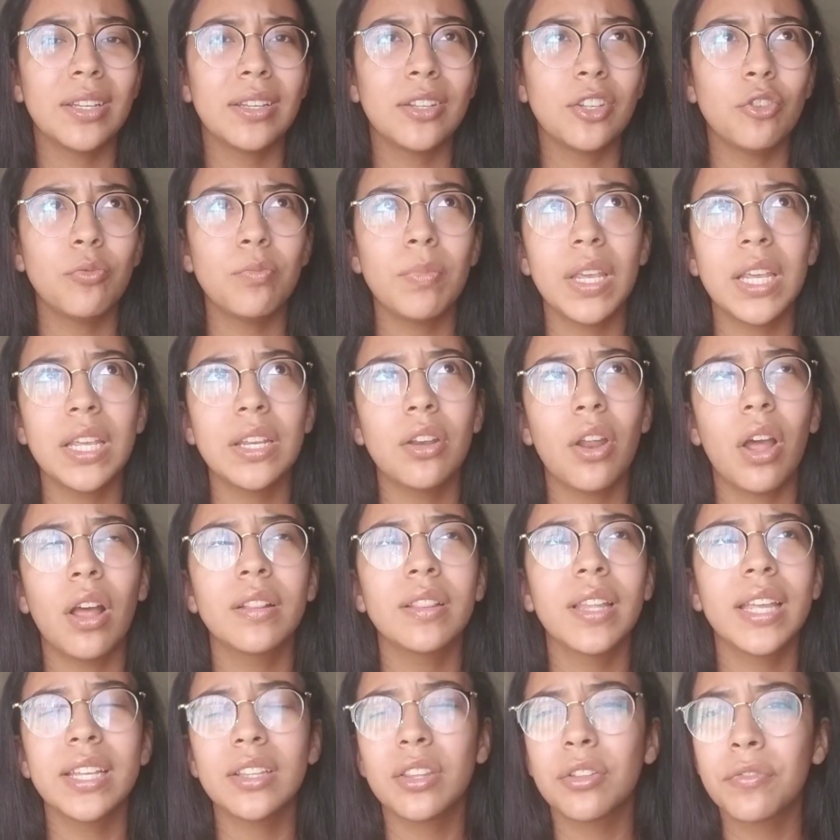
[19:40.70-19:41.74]
you may
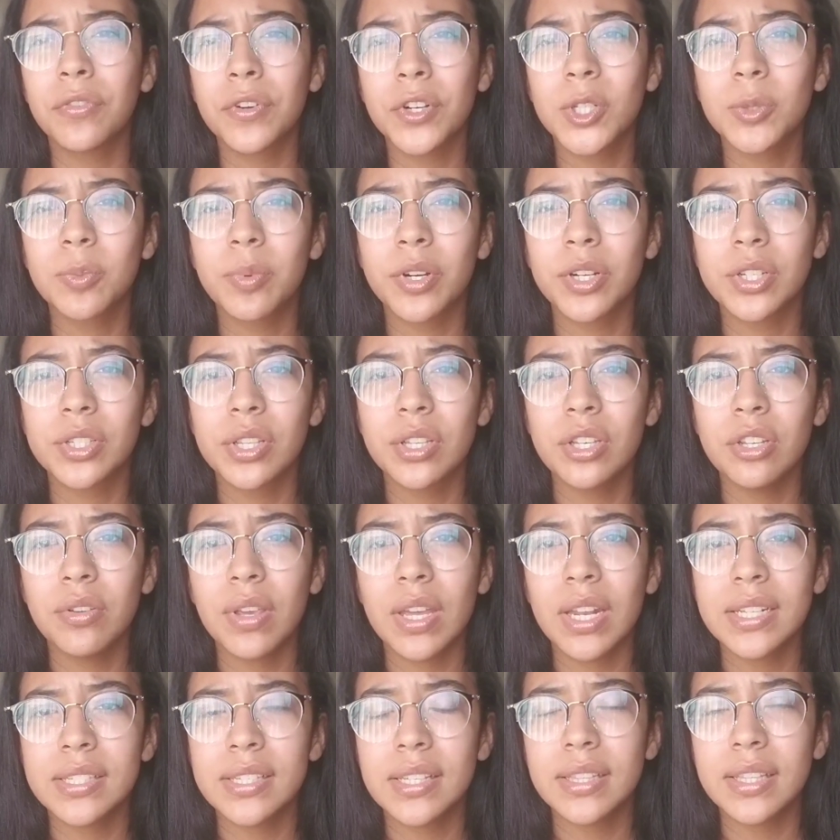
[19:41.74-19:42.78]
not like the first person you
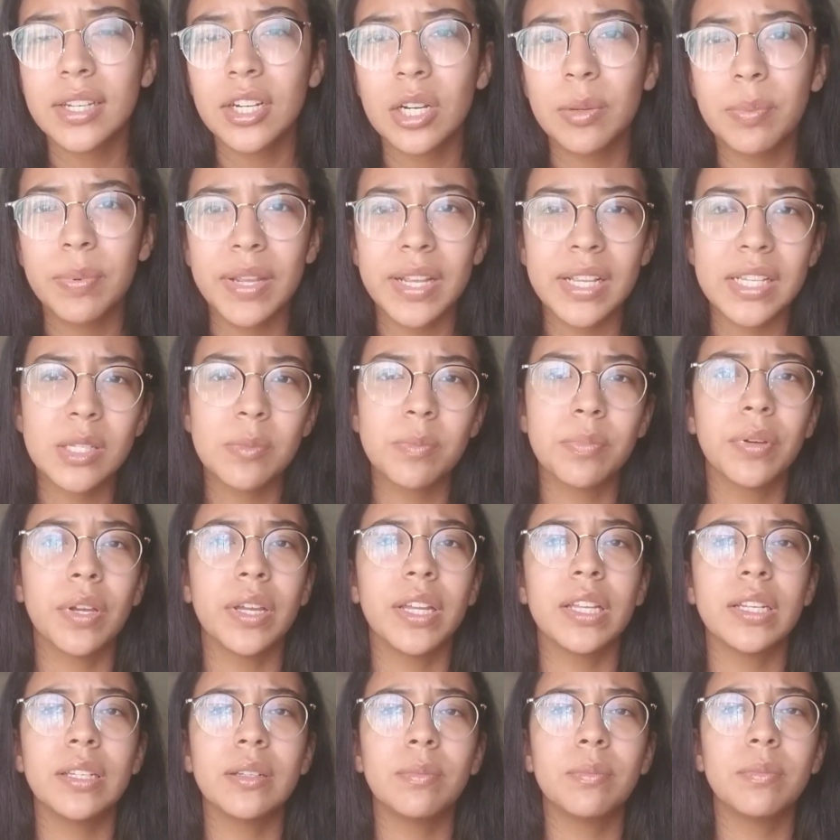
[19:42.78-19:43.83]
get as a therapist,
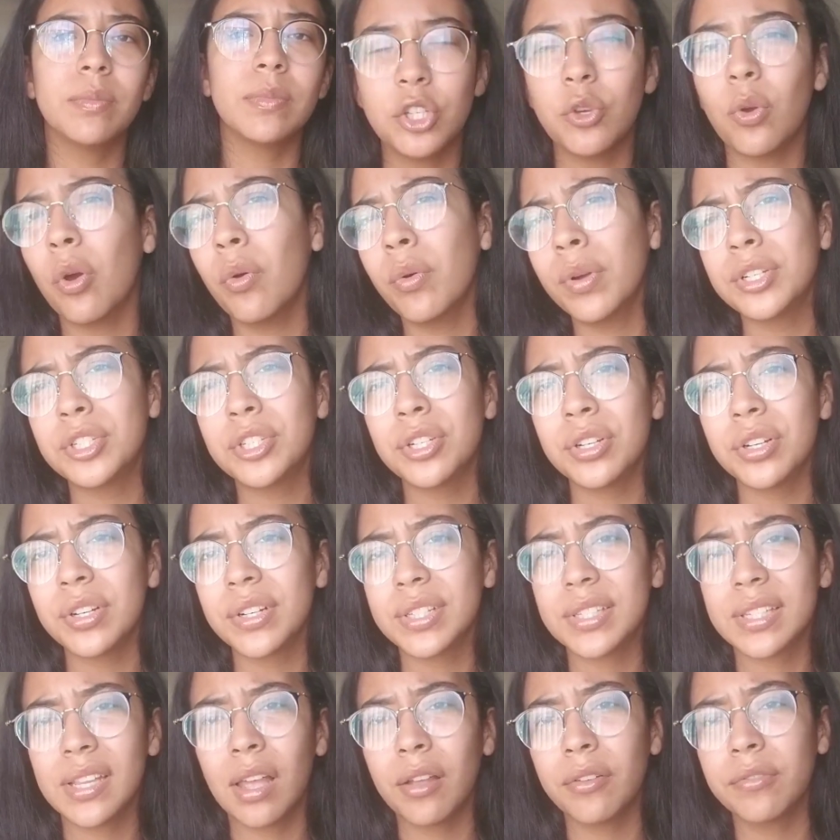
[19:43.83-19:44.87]
but you owe it to
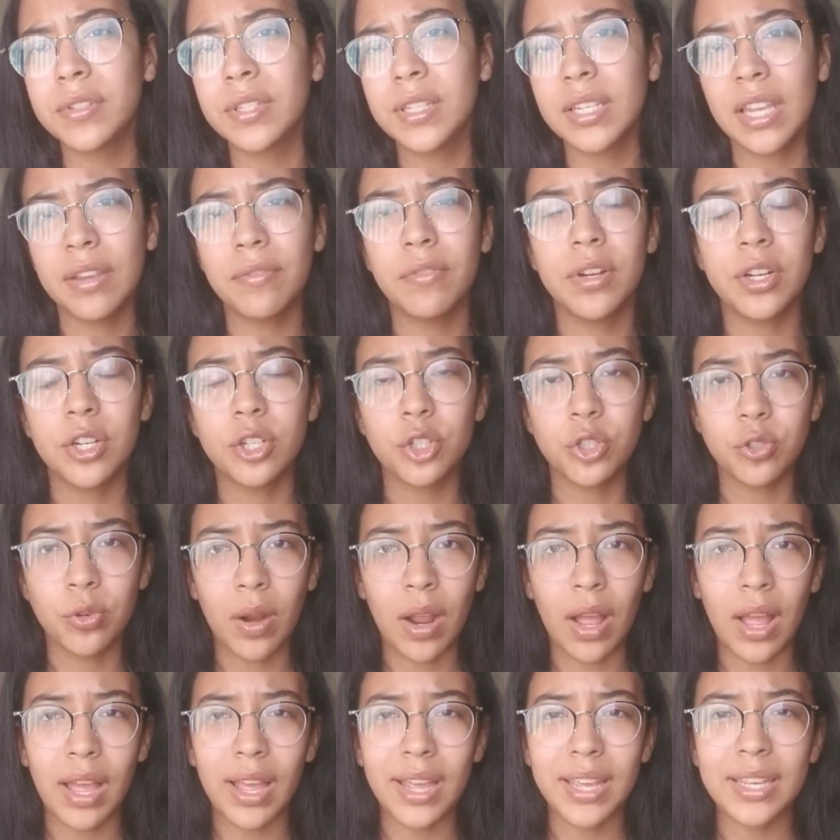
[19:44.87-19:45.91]
yourself to give it a
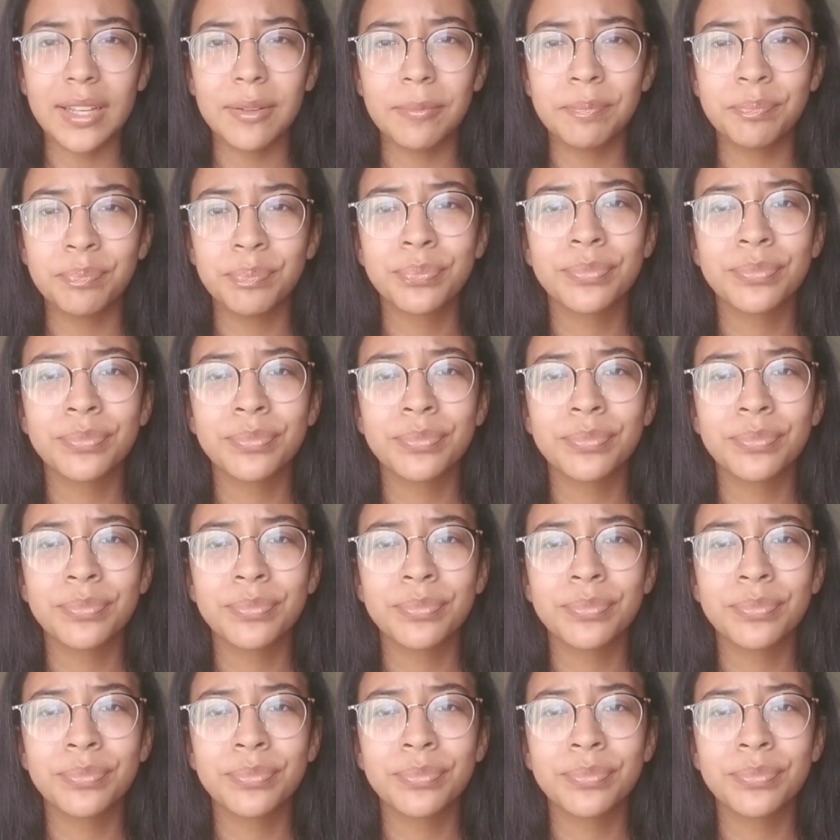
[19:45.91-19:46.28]
try.